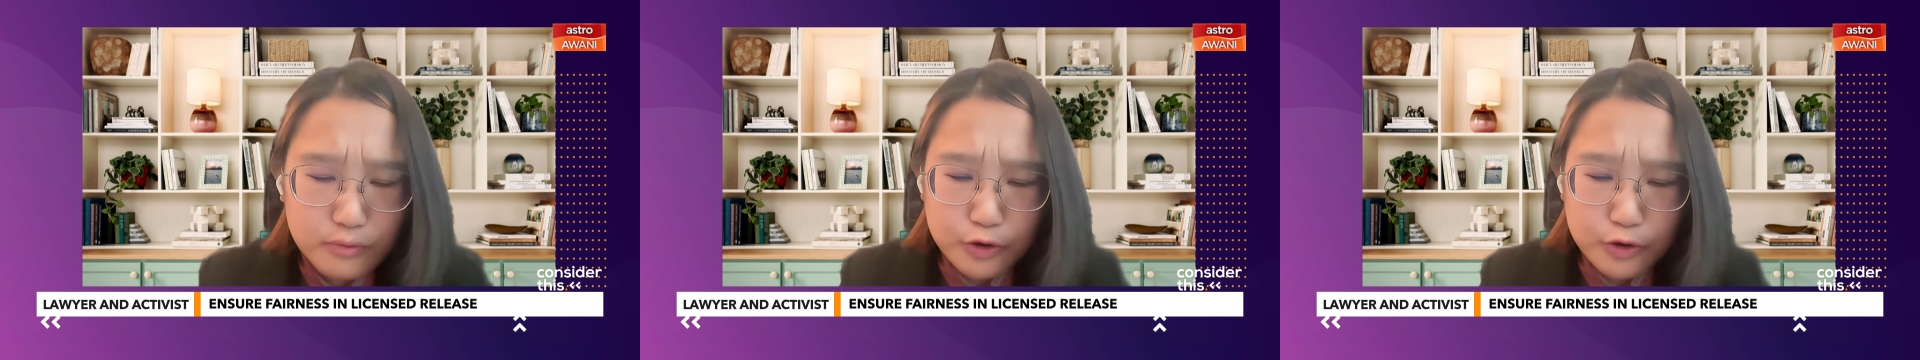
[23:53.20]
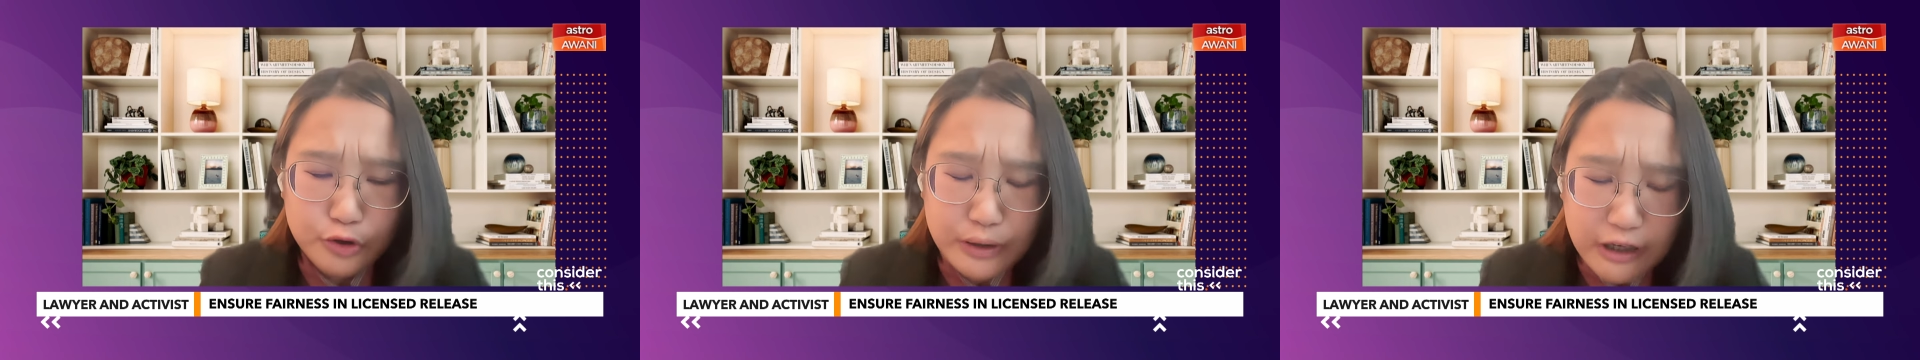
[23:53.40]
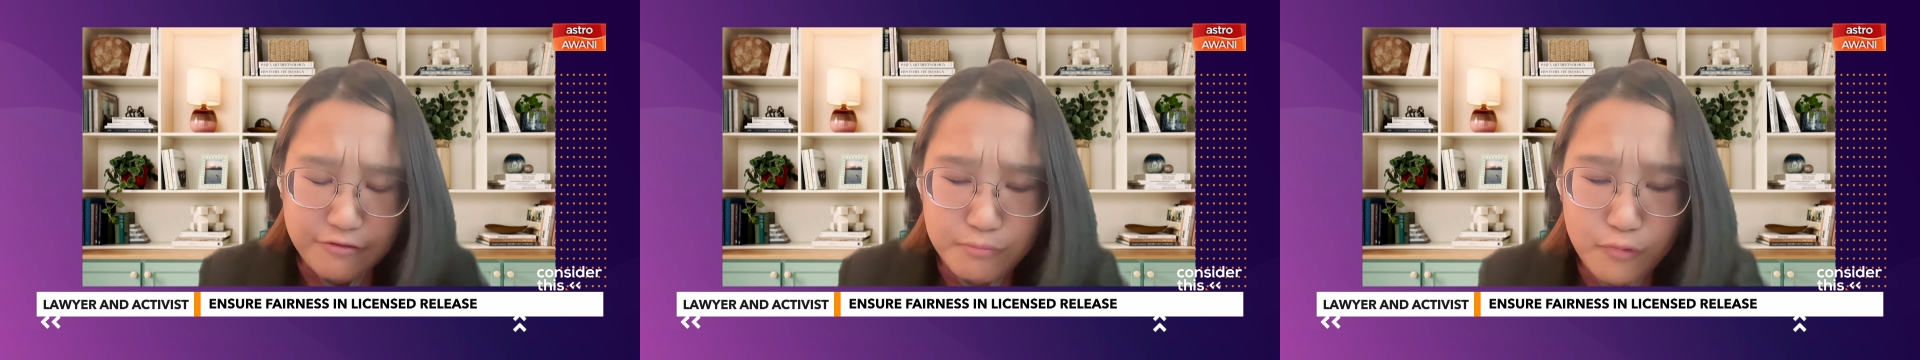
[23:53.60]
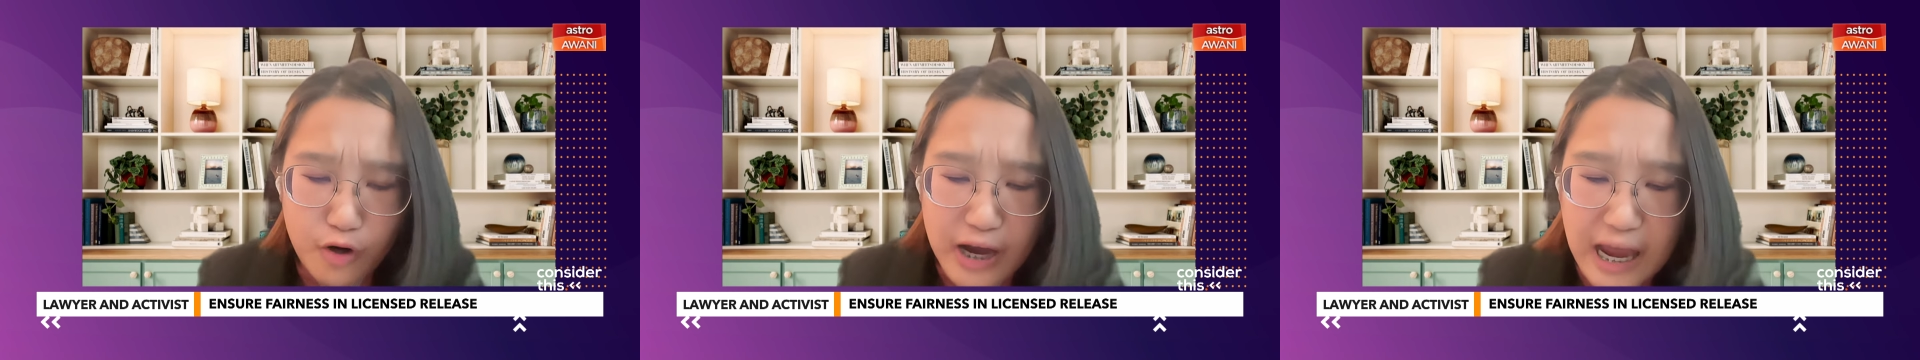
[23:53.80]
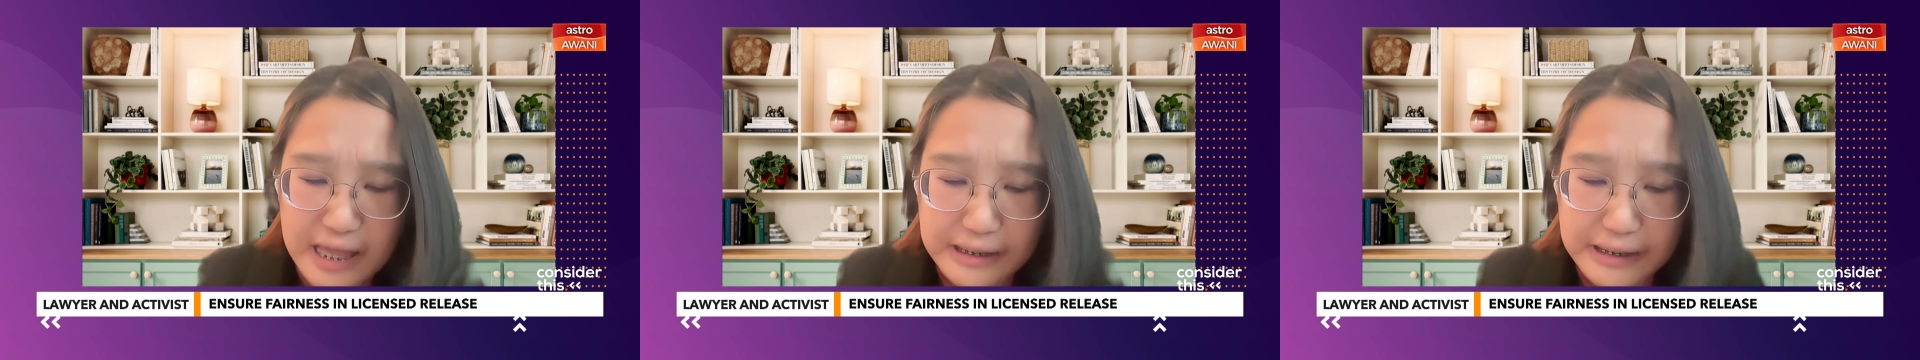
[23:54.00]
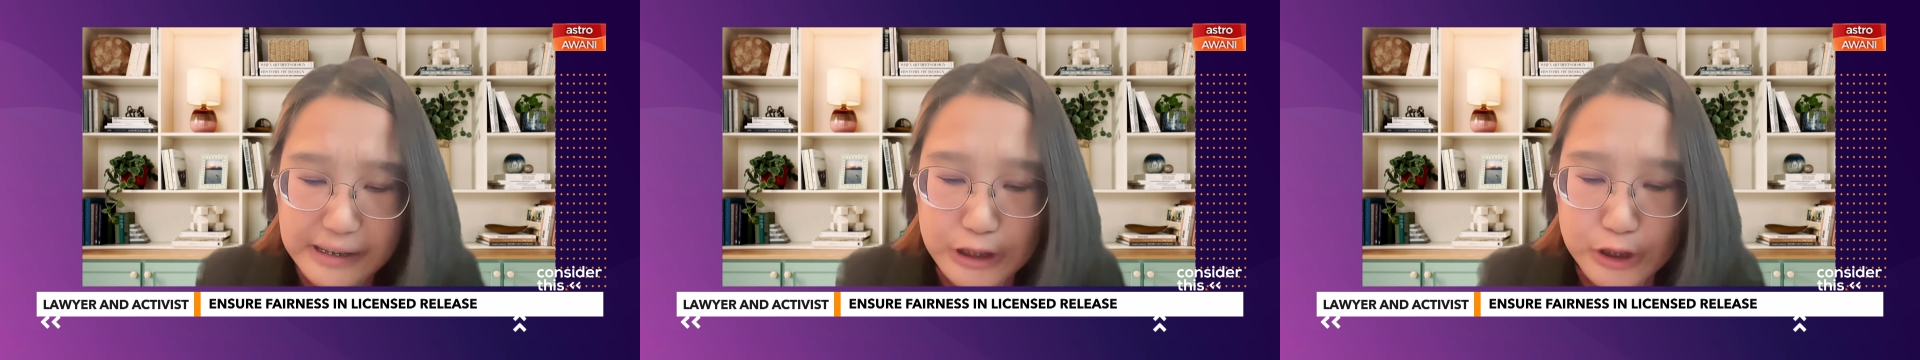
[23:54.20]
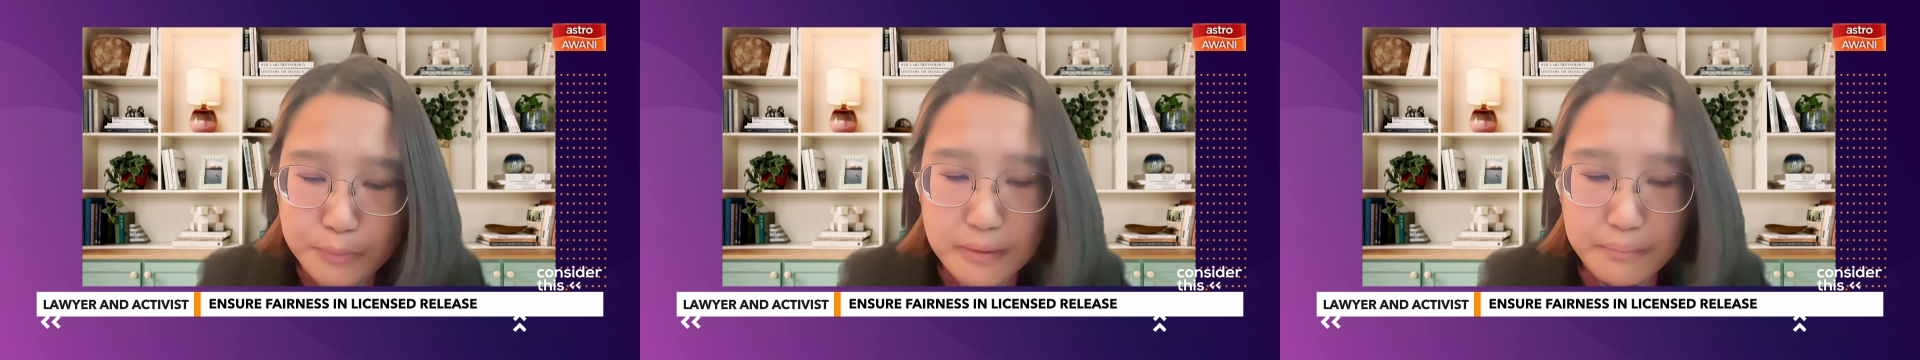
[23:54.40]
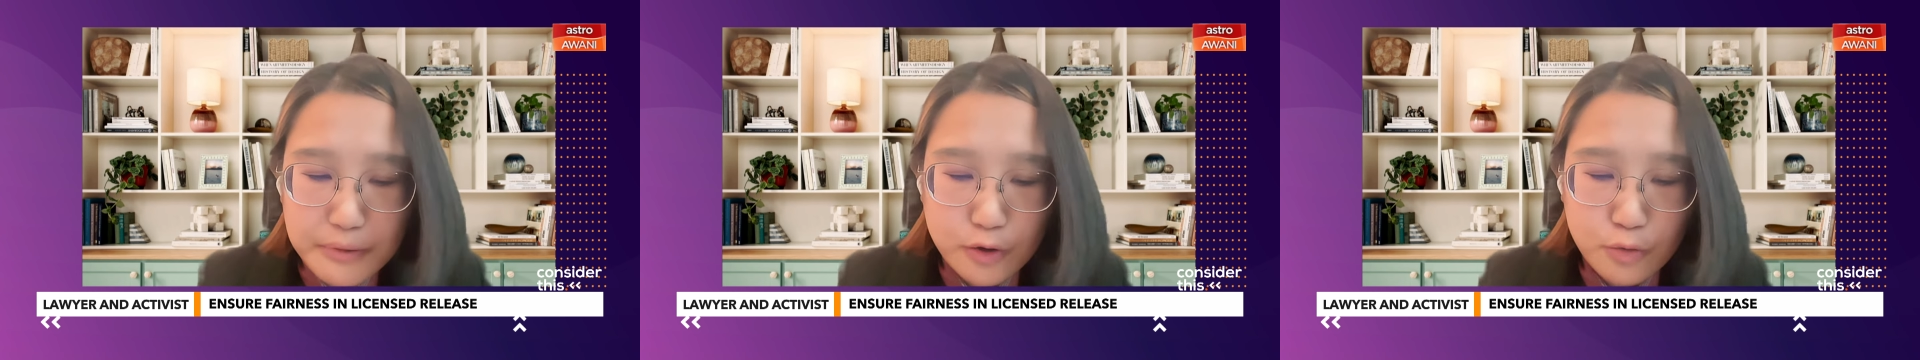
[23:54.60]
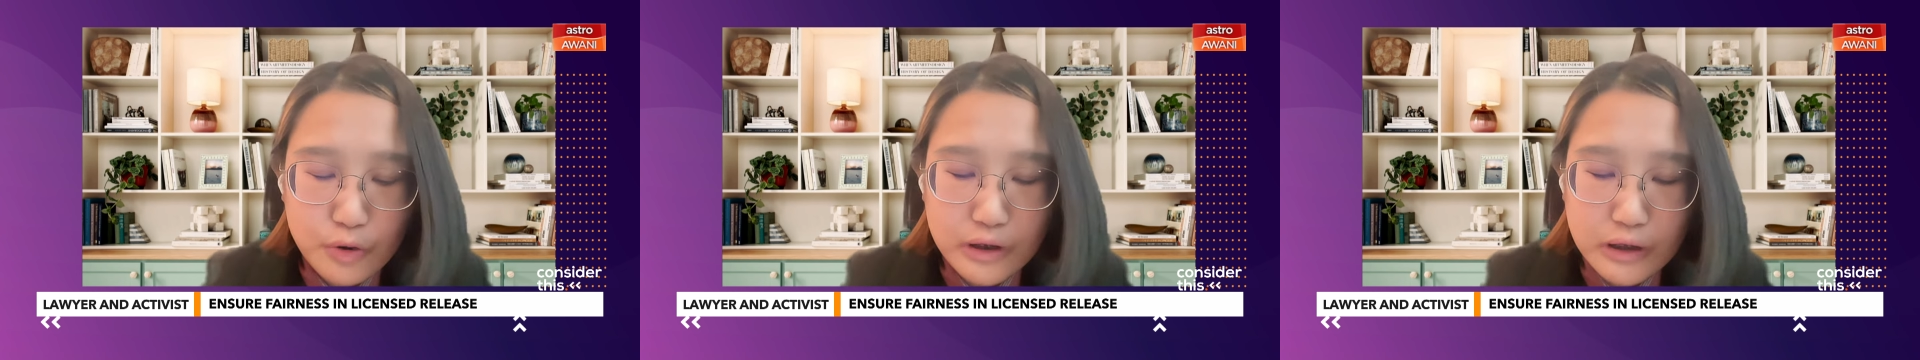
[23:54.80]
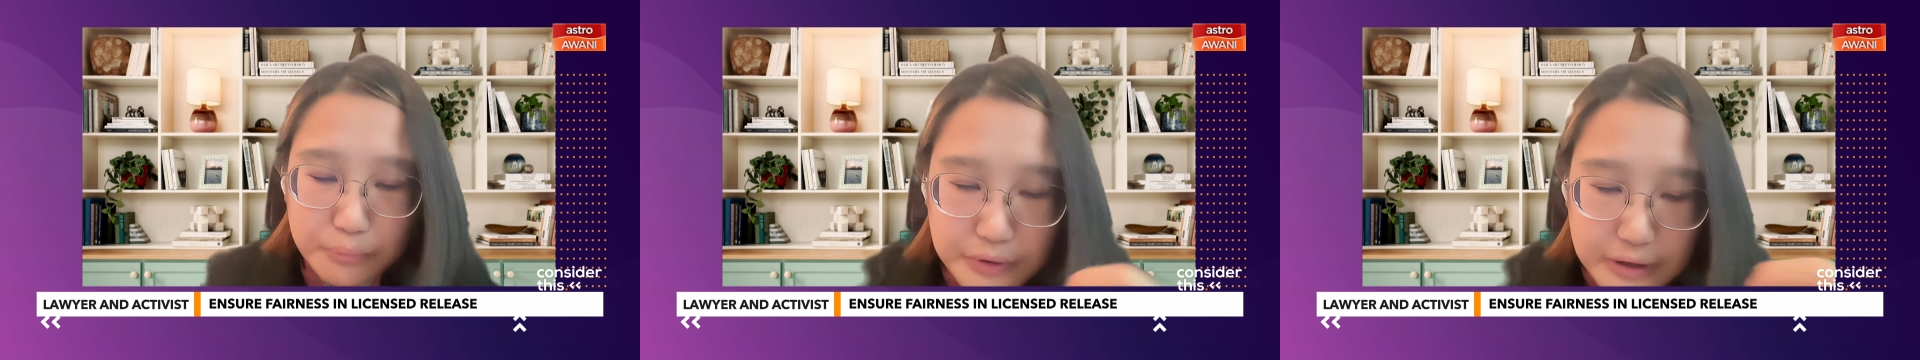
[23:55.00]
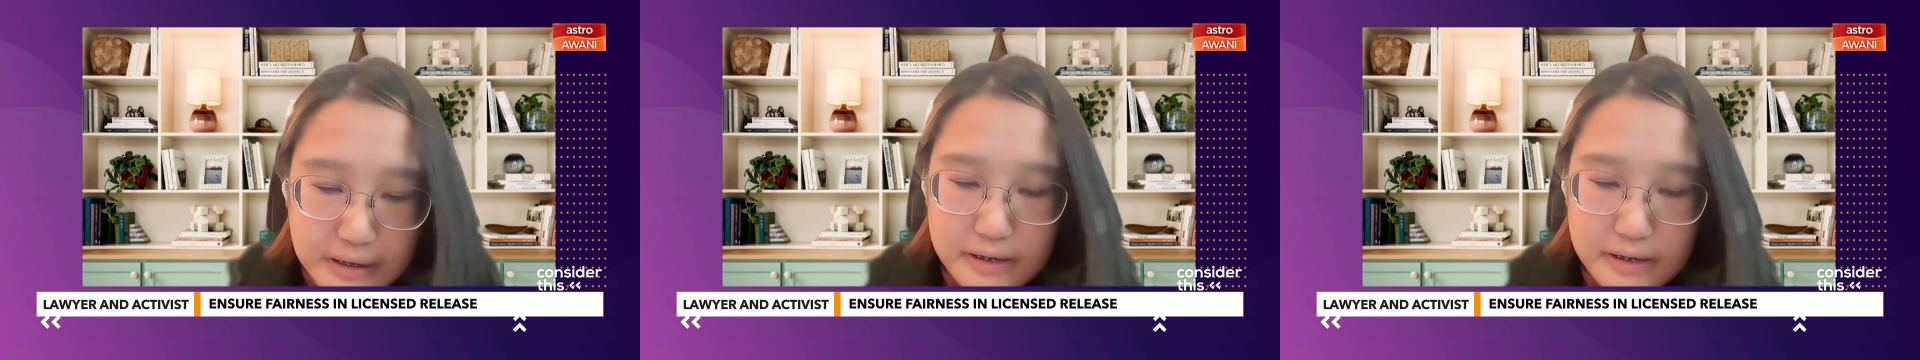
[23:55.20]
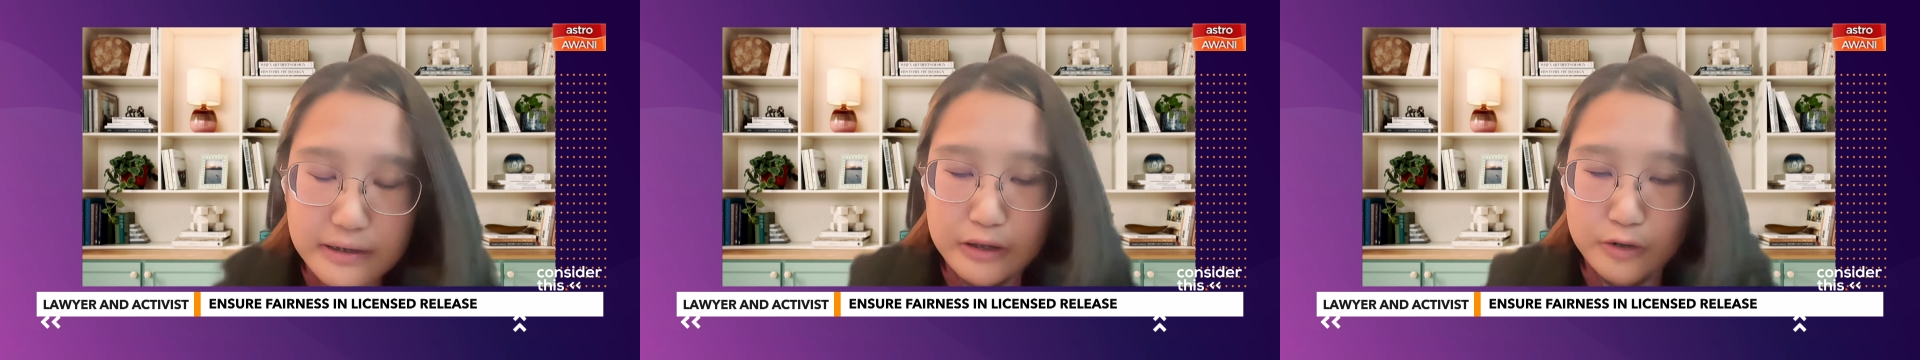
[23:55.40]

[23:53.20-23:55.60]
we should have more engagement between the prison